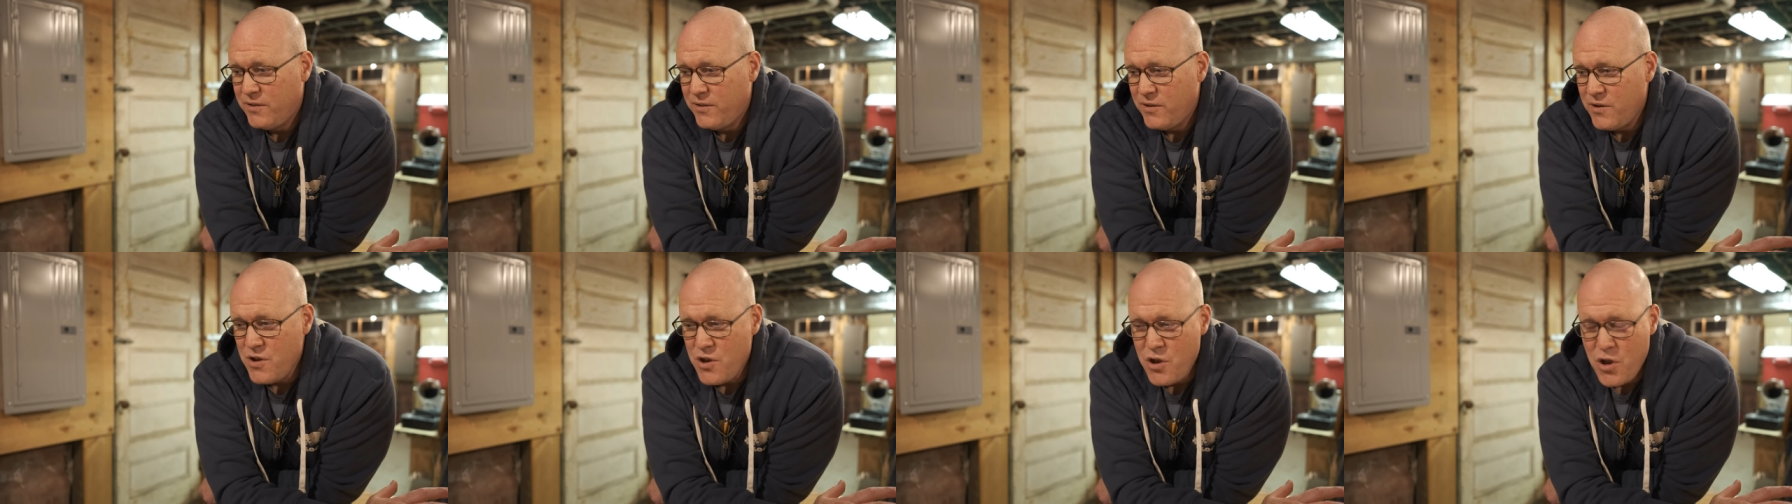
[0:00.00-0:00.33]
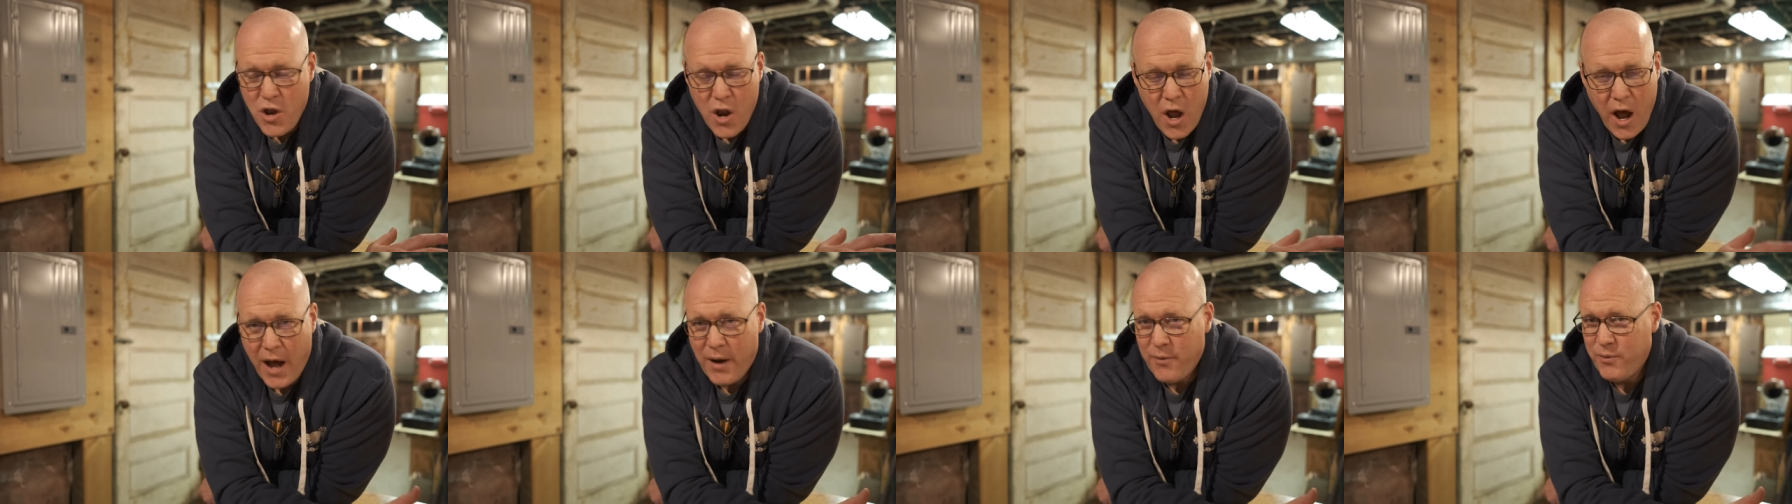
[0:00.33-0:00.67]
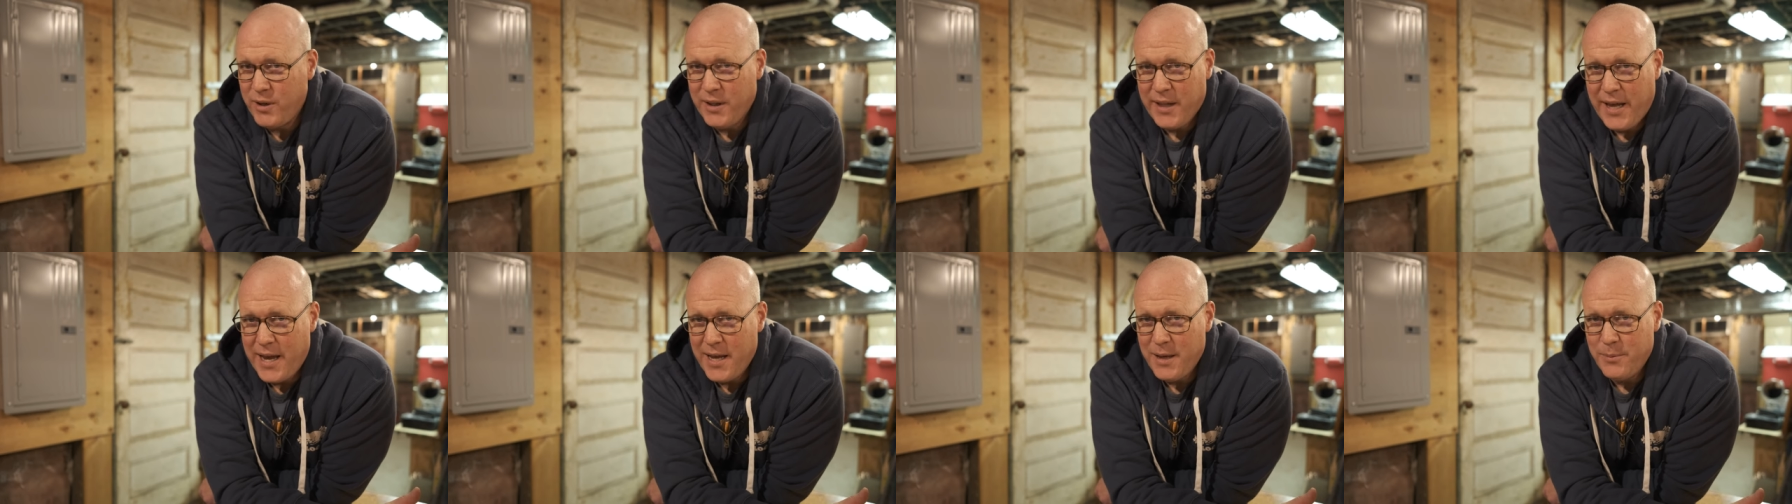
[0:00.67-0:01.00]
not
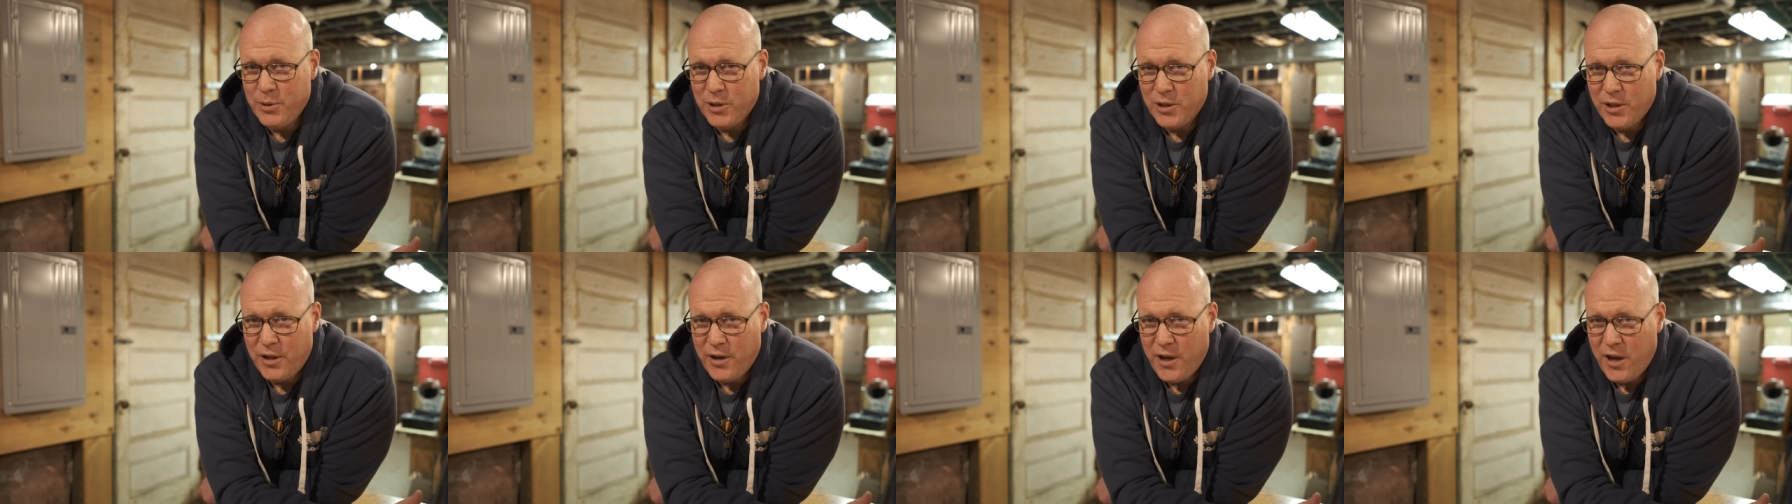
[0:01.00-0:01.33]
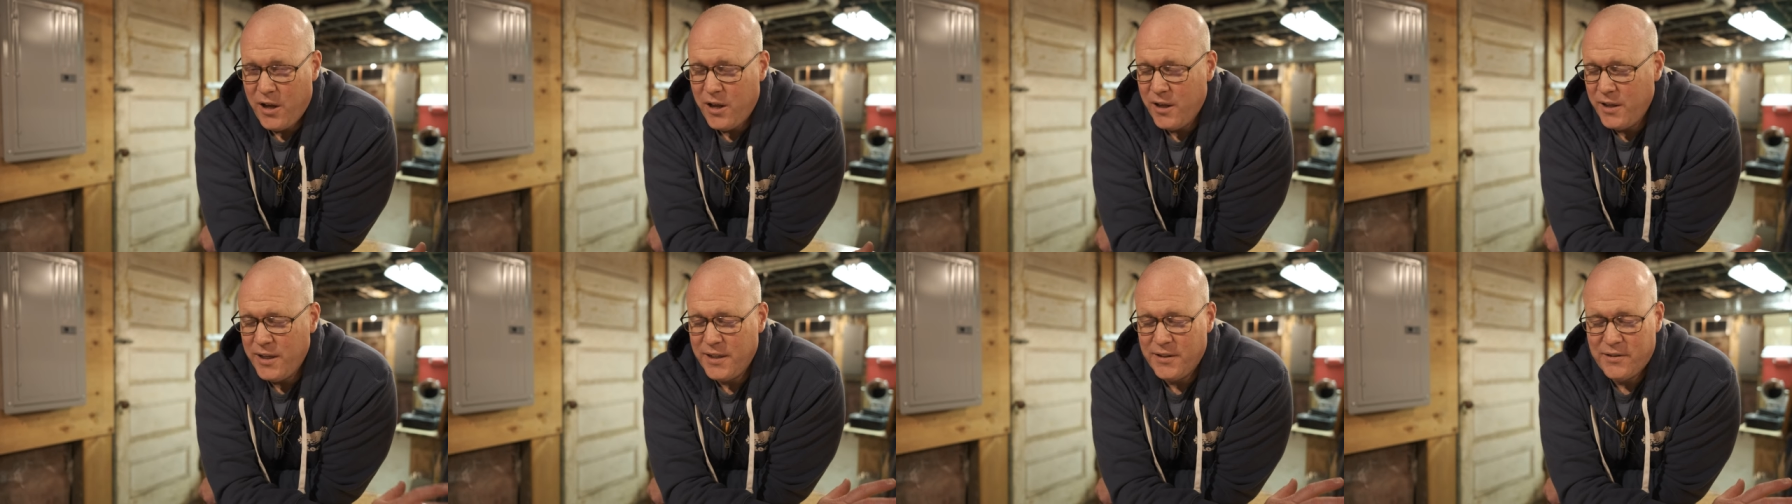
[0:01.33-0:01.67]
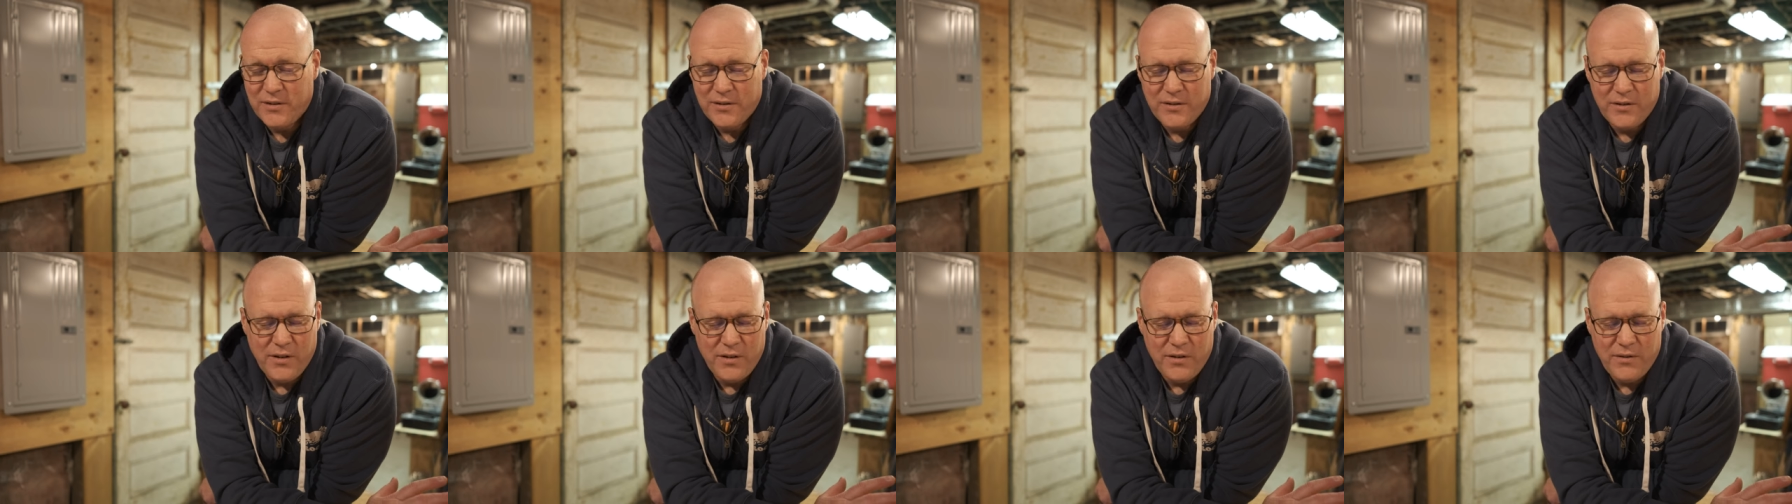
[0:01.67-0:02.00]
reliable at all.
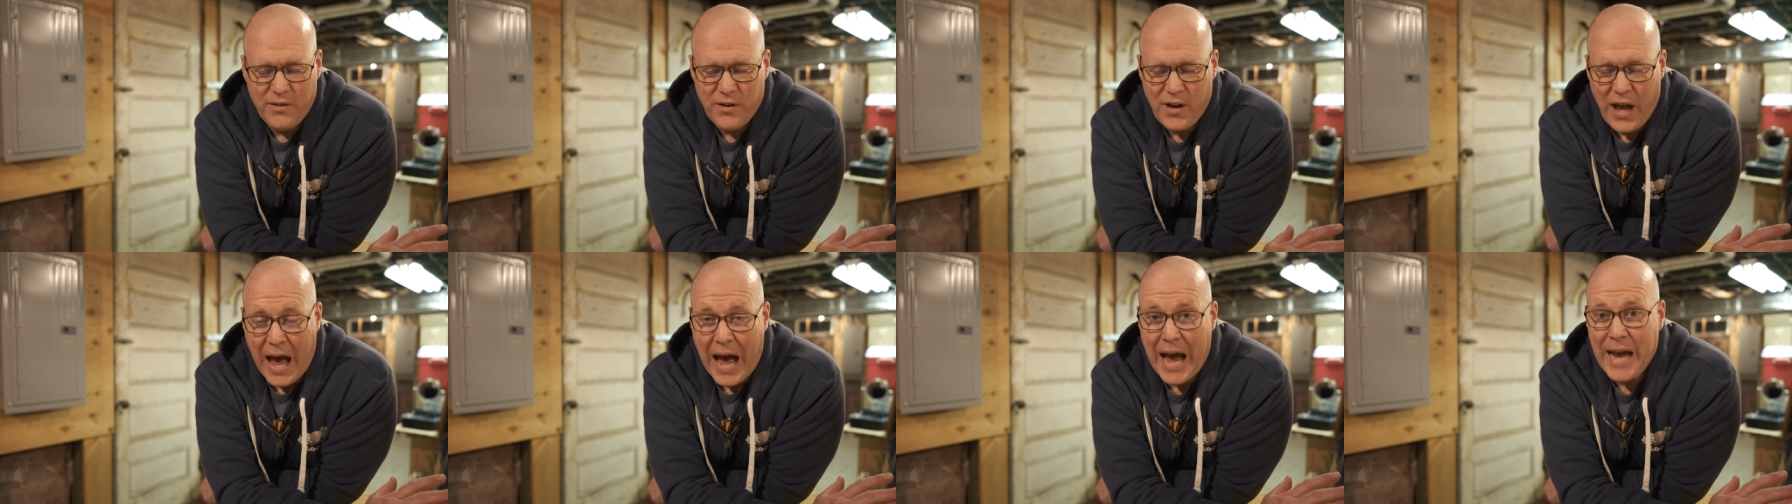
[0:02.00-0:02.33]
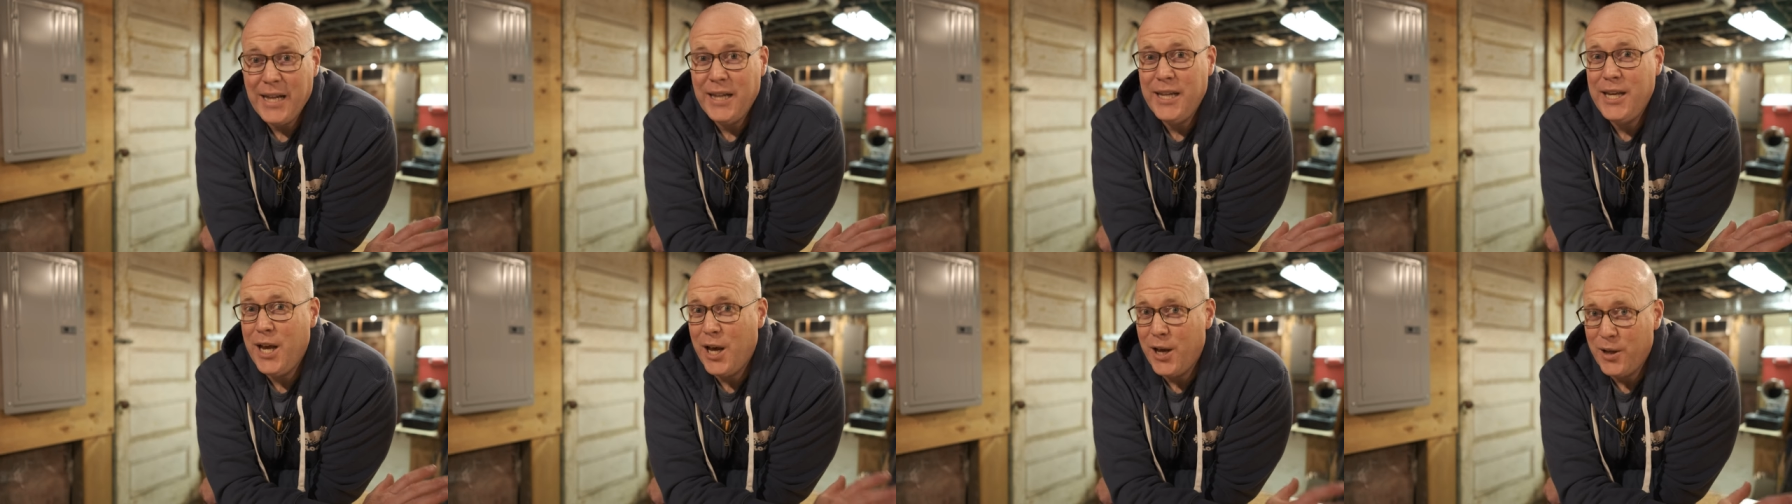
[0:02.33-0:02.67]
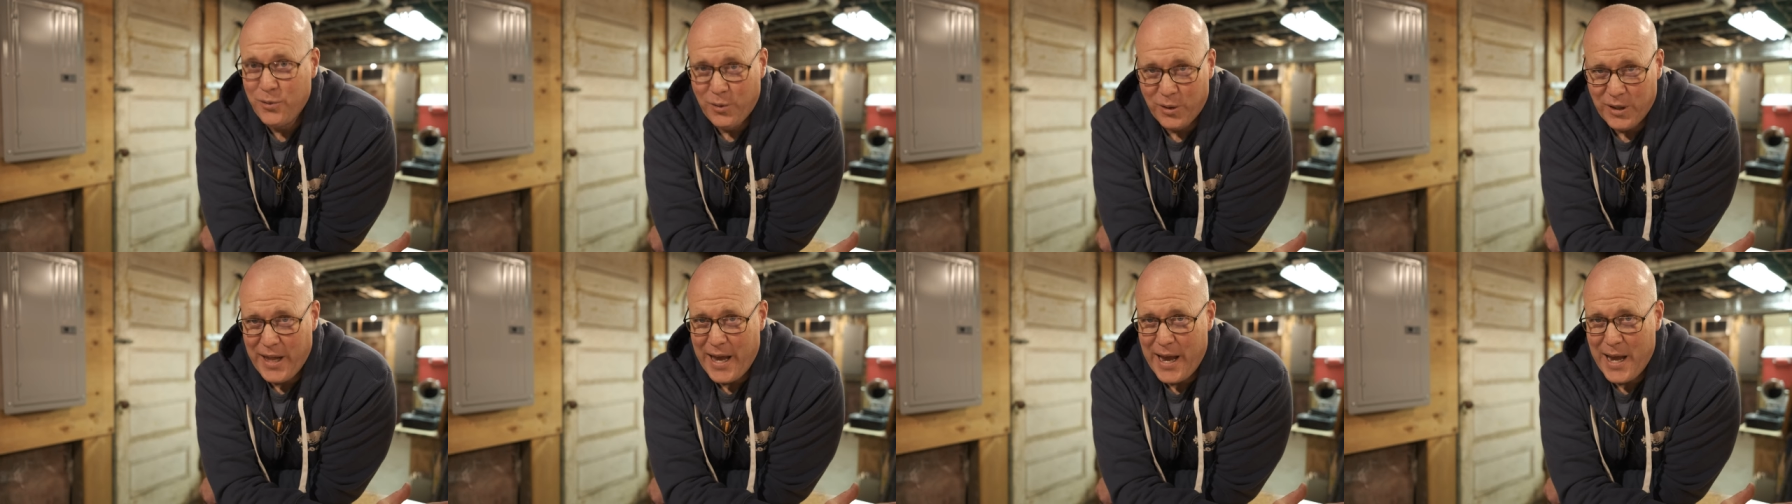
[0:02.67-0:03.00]
It's highly
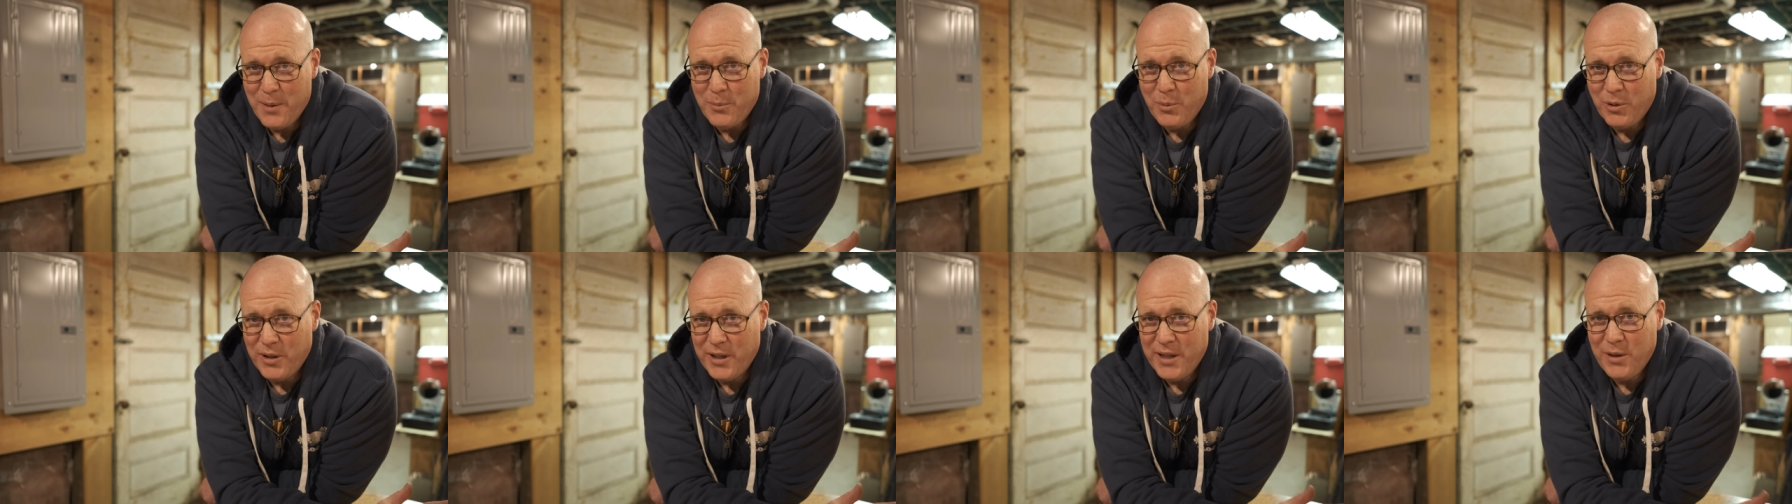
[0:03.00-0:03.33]
unreliable.